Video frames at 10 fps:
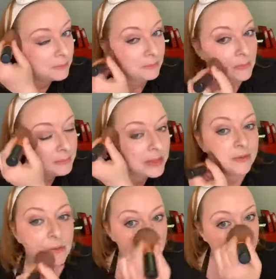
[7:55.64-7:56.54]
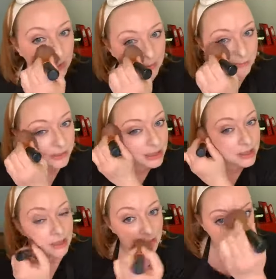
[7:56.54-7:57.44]
mineral makeup
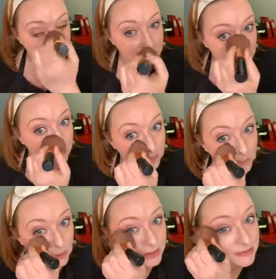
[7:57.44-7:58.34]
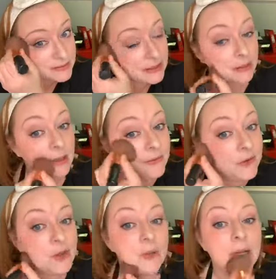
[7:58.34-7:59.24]
application that I do in the mornings. Now, if
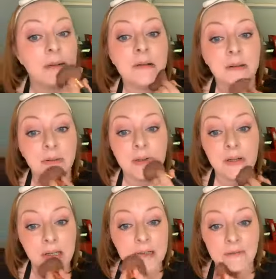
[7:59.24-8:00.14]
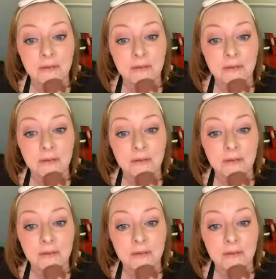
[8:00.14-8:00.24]
you're doing the foundation